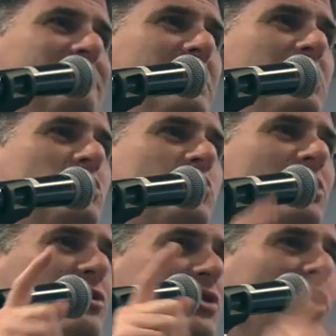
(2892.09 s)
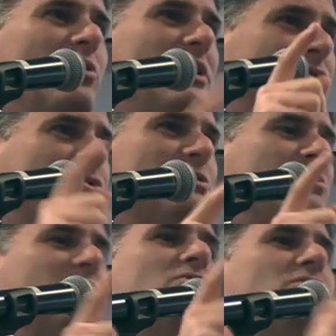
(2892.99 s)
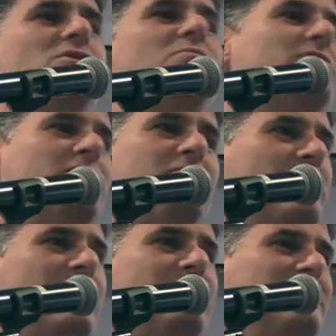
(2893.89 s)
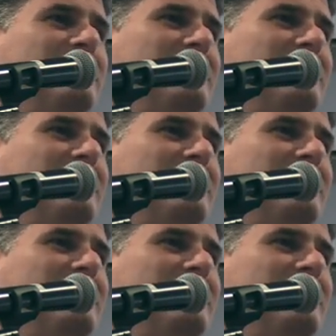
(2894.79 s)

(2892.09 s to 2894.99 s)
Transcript: because we'll know that it's the criticism of a friend.